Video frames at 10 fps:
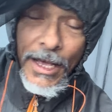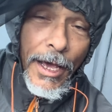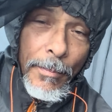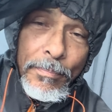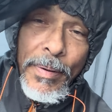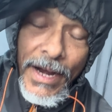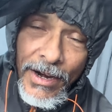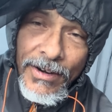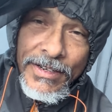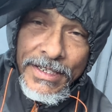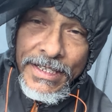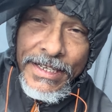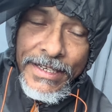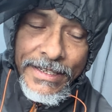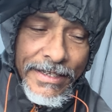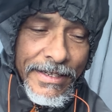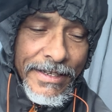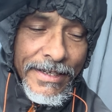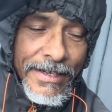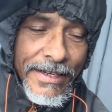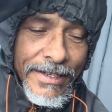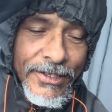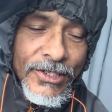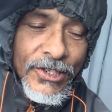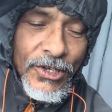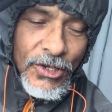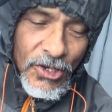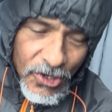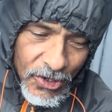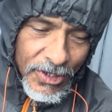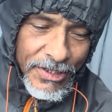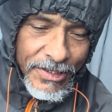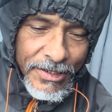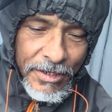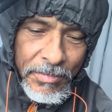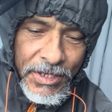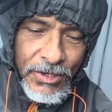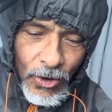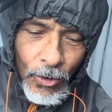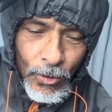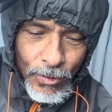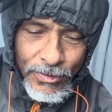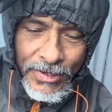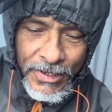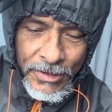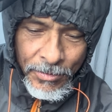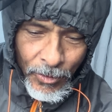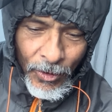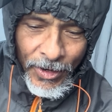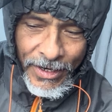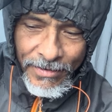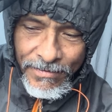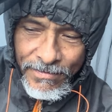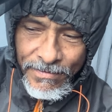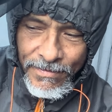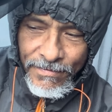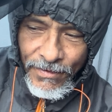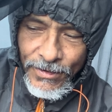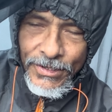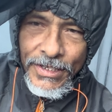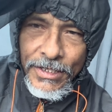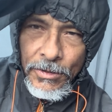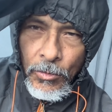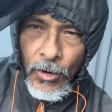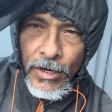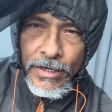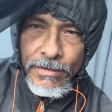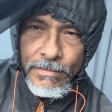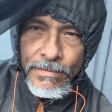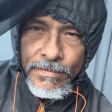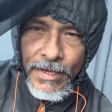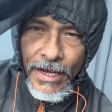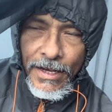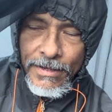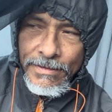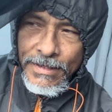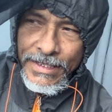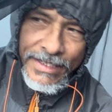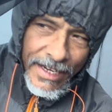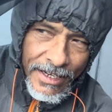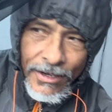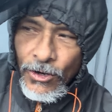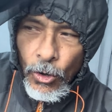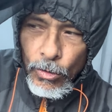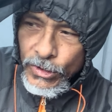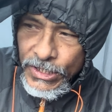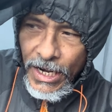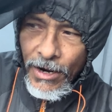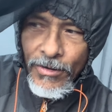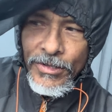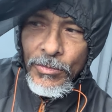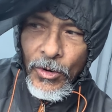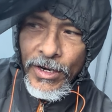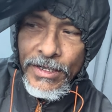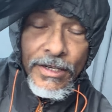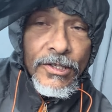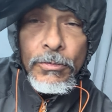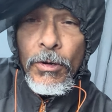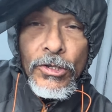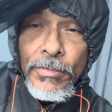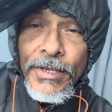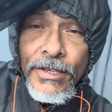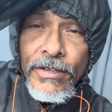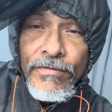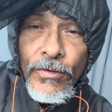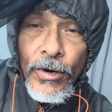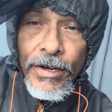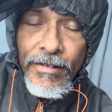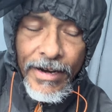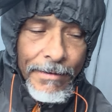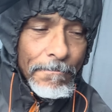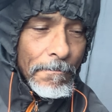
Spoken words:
Apparently, it's good to be cold in the morning, first thing in the morning. Yeah, like taking a cold shower in the morning. It's supposed to be good for you, right?